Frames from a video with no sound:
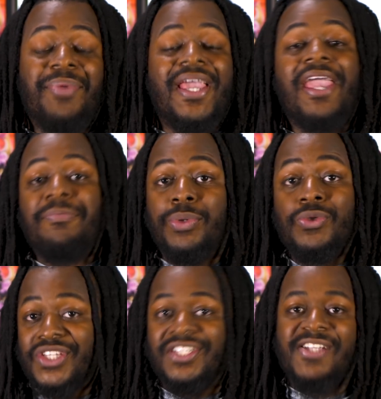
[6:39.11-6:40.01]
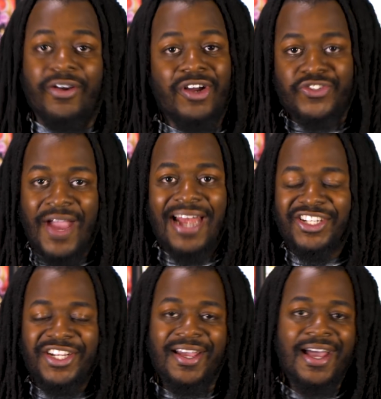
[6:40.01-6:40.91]
be a boost to the Nekroz
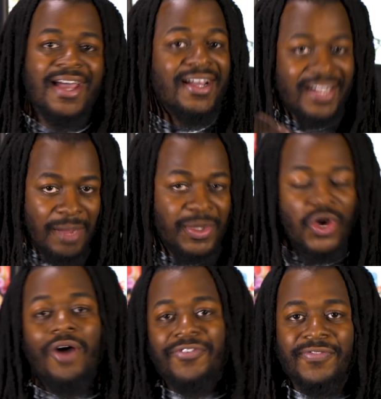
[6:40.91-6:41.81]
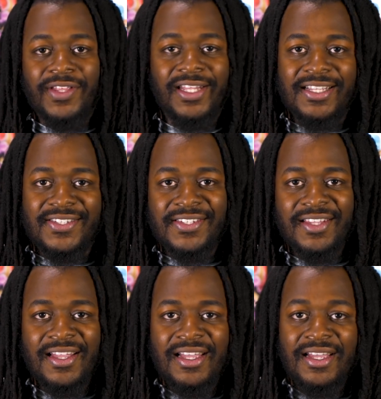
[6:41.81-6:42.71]
strategy coming off of the
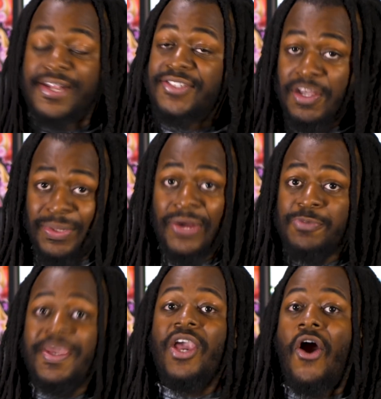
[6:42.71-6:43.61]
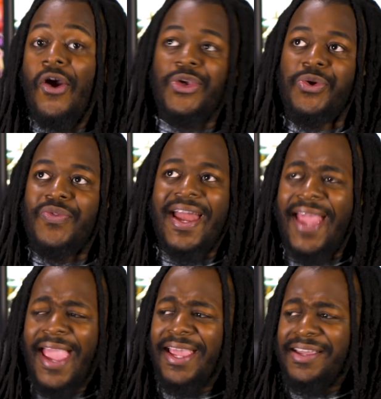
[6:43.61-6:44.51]
list. Now some players may argue that,
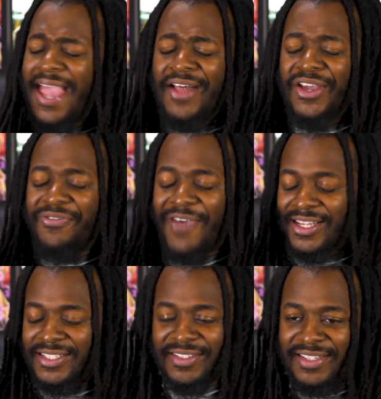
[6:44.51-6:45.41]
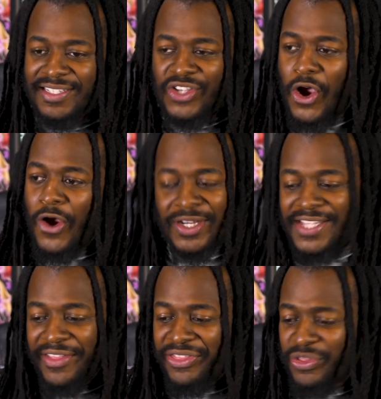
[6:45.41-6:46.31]
hey, Cali Effect, this card is
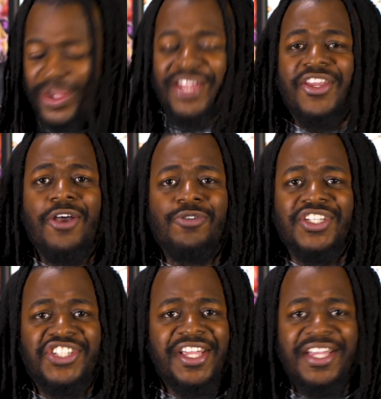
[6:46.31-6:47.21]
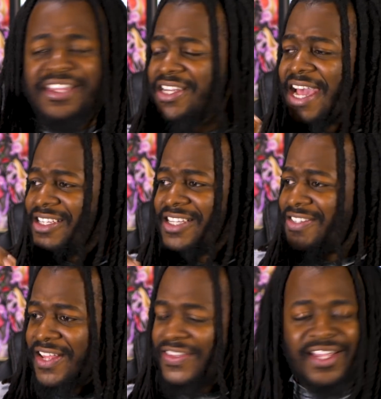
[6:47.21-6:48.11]
at 3 in the OCG and the deck
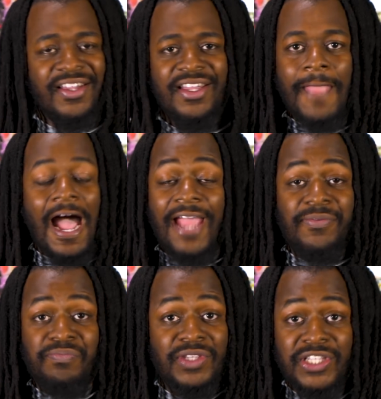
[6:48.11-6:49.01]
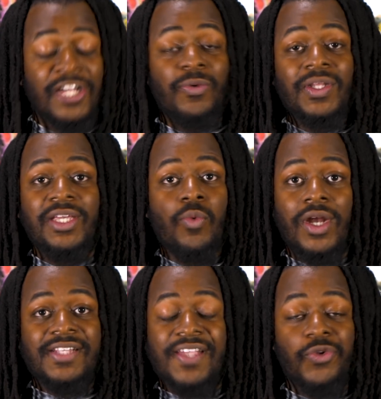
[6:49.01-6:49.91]
does nothing. I literally
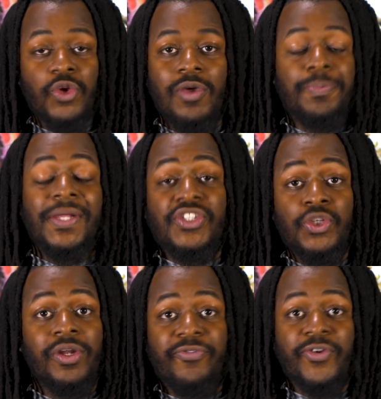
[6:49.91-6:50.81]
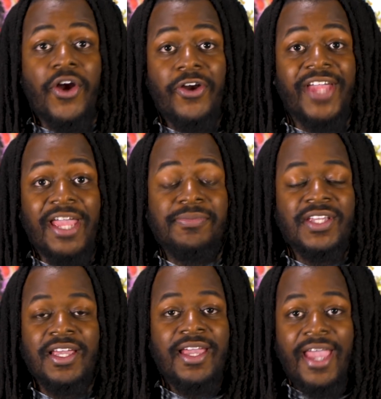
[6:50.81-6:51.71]
want to tell you we play two different card
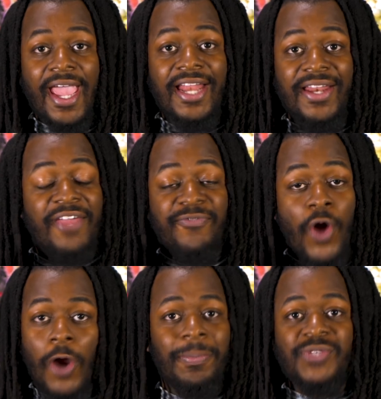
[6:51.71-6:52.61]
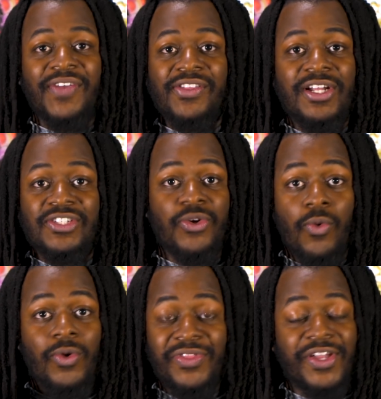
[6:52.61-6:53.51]
games and if Harpy's Feather
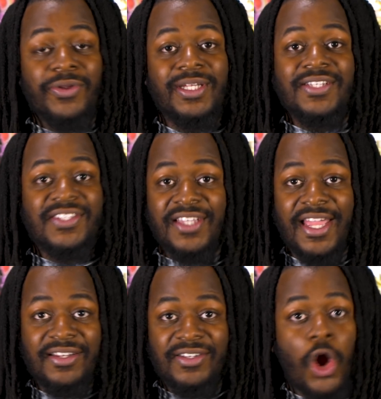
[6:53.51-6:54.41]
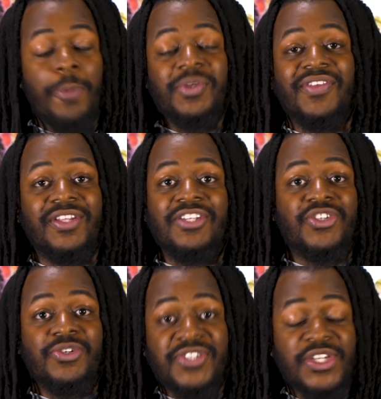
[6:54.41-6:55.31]
Duster on their list and Harpy's Feather
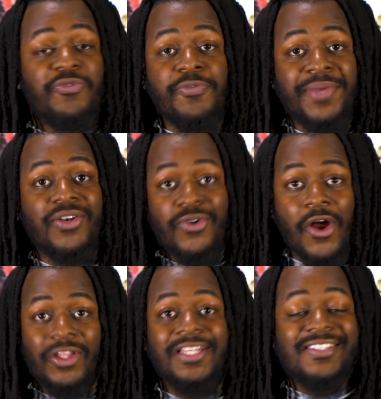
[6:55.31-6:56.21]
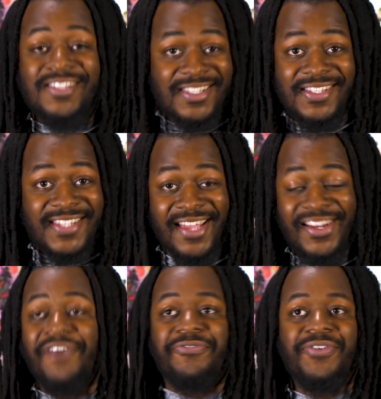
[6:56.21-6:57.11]
Duster still forbidden on our list doesn't say
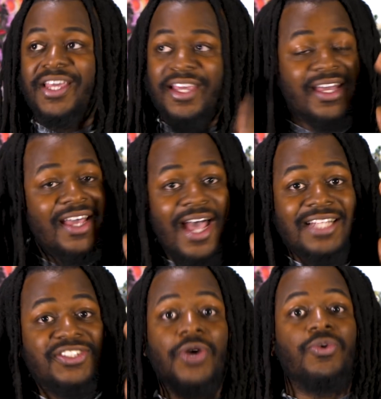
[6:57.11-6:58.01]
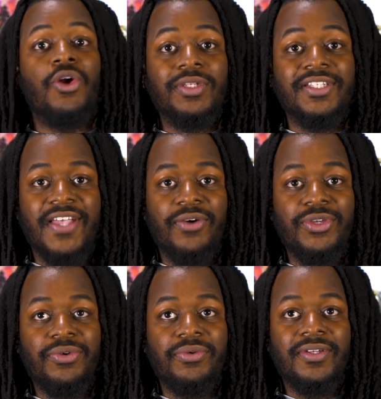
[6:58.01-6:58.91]
enough, I don't know what to tell
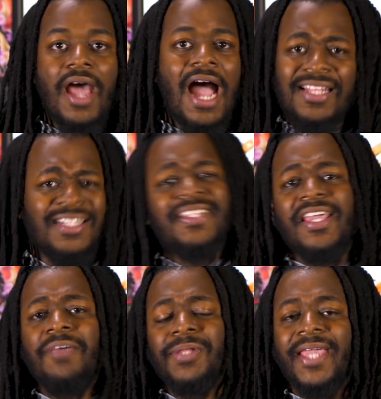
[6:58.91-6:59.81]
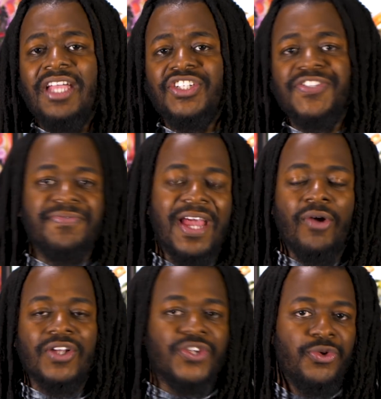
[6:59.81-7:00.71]
you. I did think the implications of
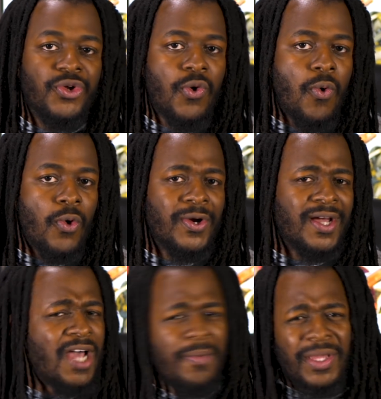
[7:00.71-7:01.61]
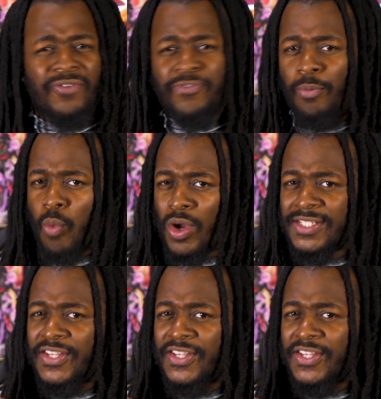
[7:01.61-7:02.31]
Nekroz of and Unicore coming from 1